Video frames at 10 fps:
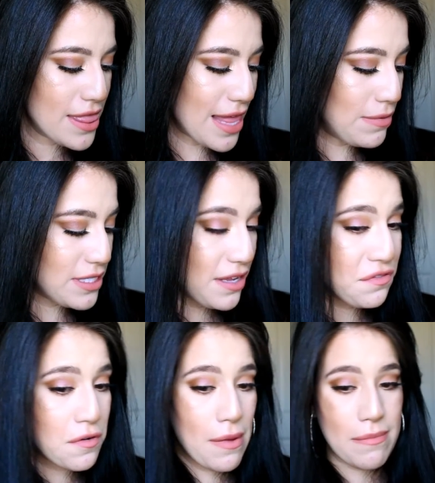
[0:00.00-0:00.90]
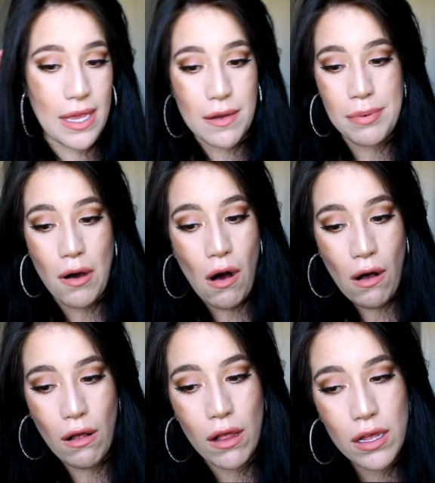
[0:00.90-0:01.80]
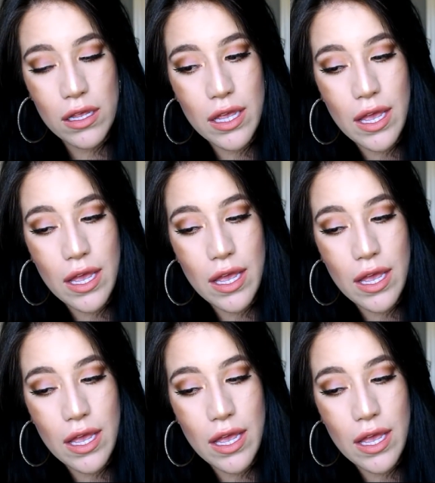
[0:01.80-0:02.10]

That was it for my makeup haul.